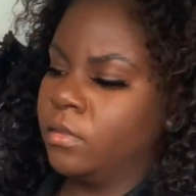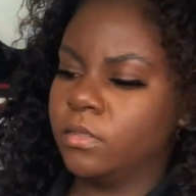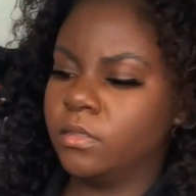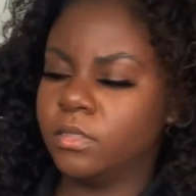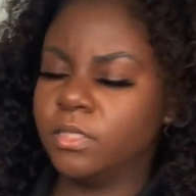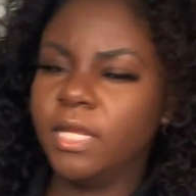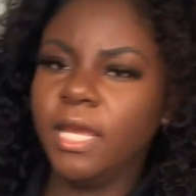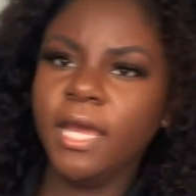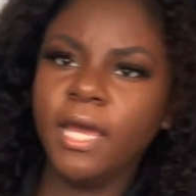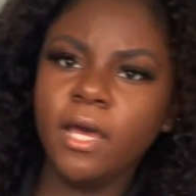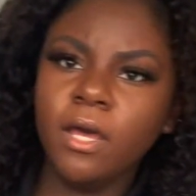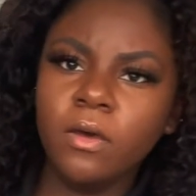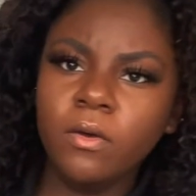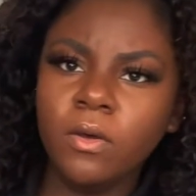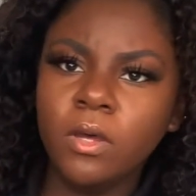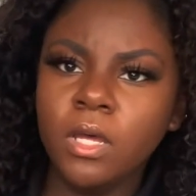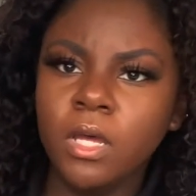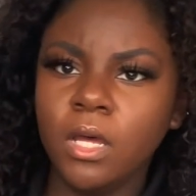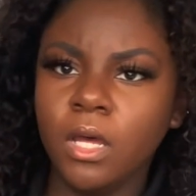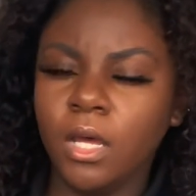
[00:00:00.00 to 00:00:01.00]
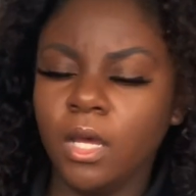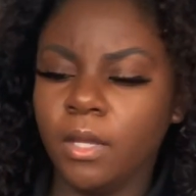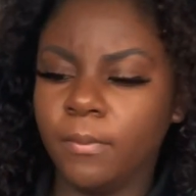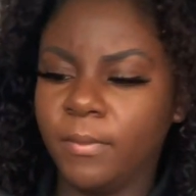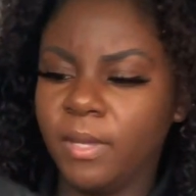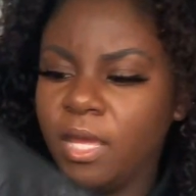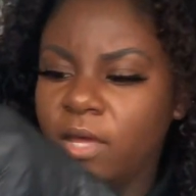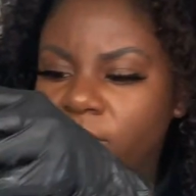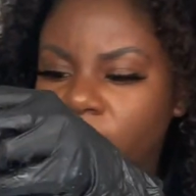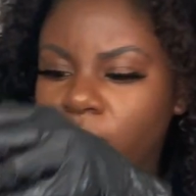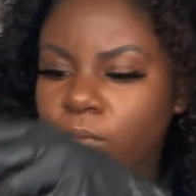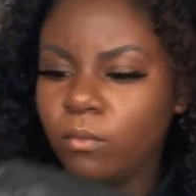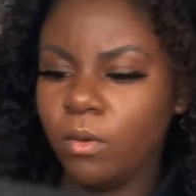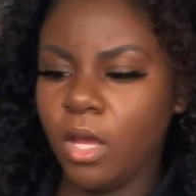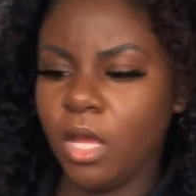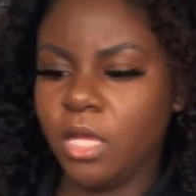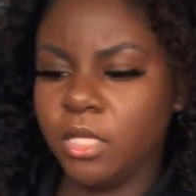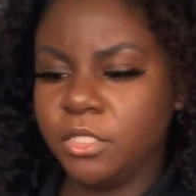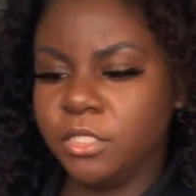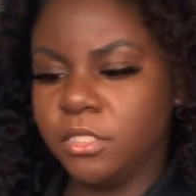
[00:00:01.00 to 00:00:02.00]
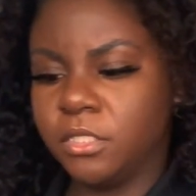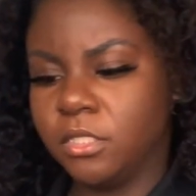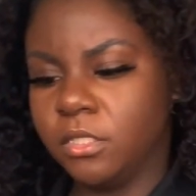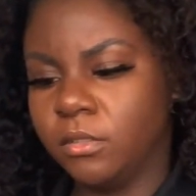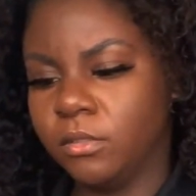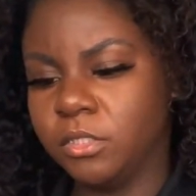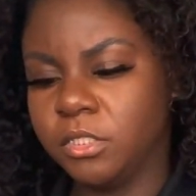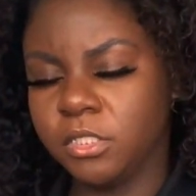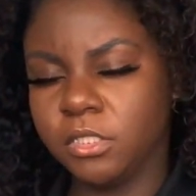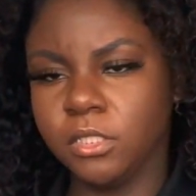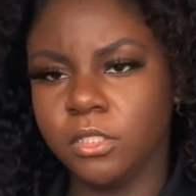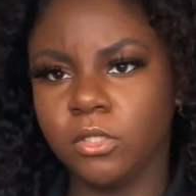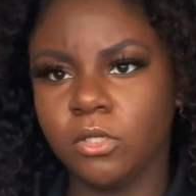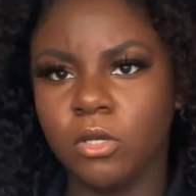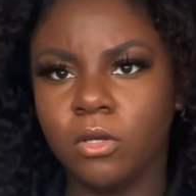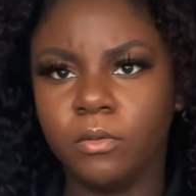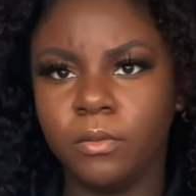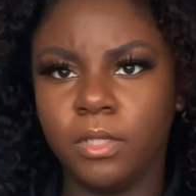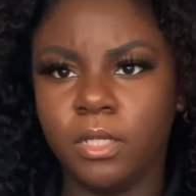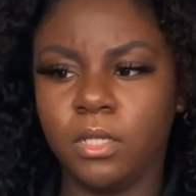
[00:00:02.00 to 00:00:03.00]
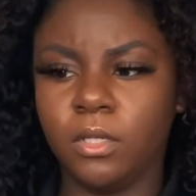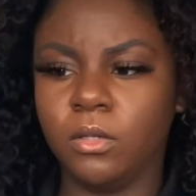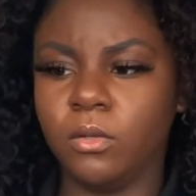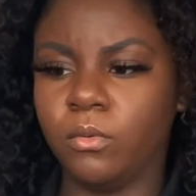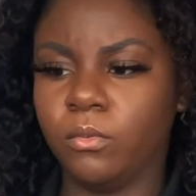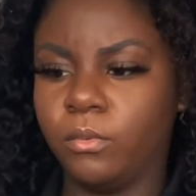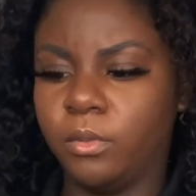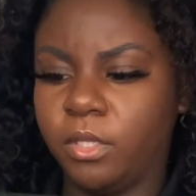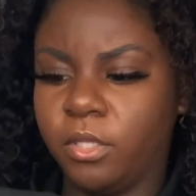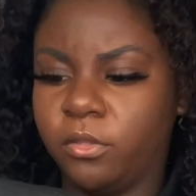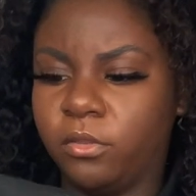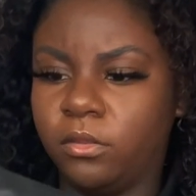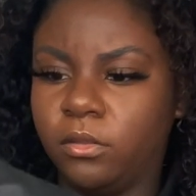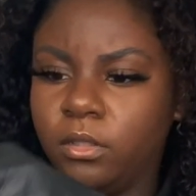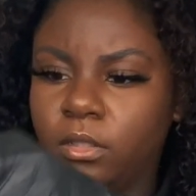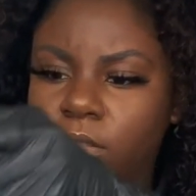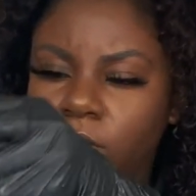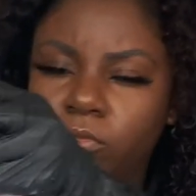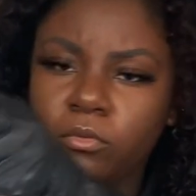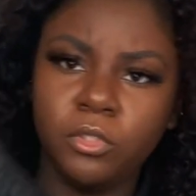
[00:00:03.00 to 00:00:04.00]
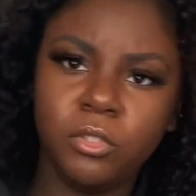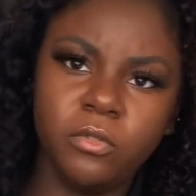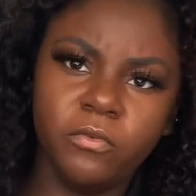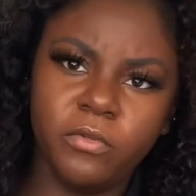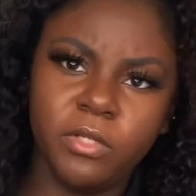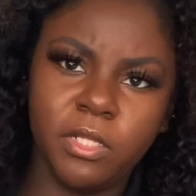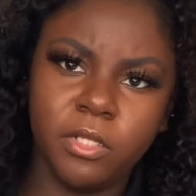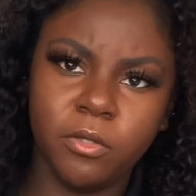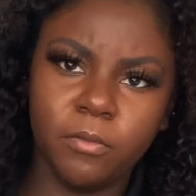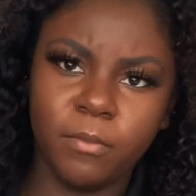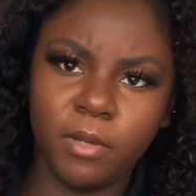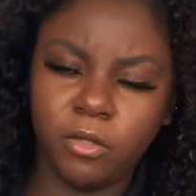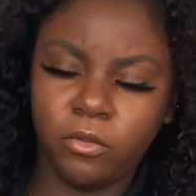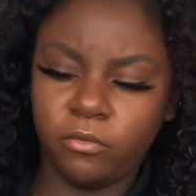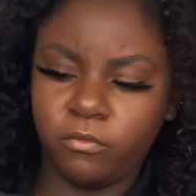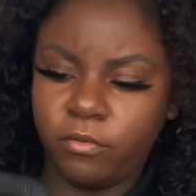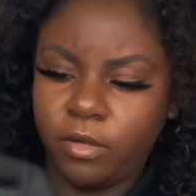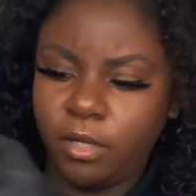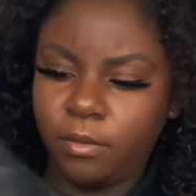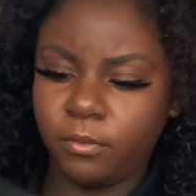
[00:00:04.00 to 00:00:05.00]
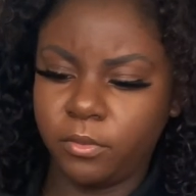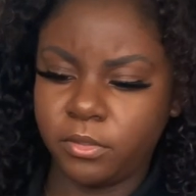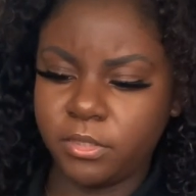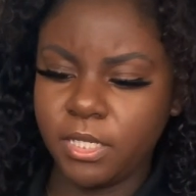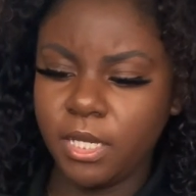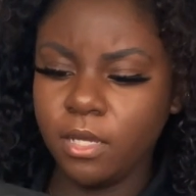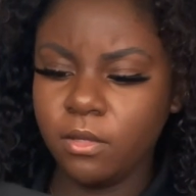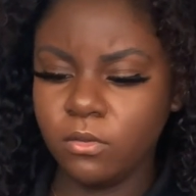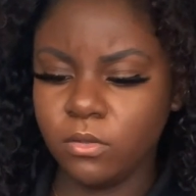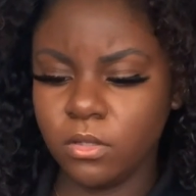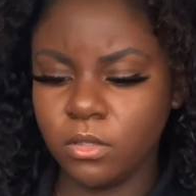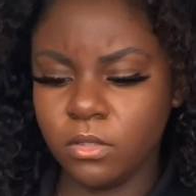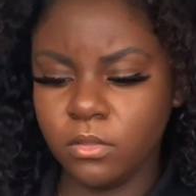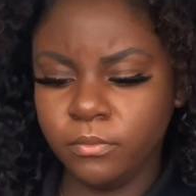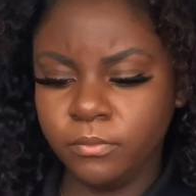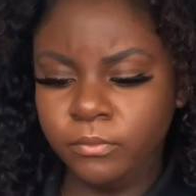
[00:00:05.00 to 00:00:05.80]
Now, have it washed. Just gonna go in with the Reshoevn8r microfiber towel.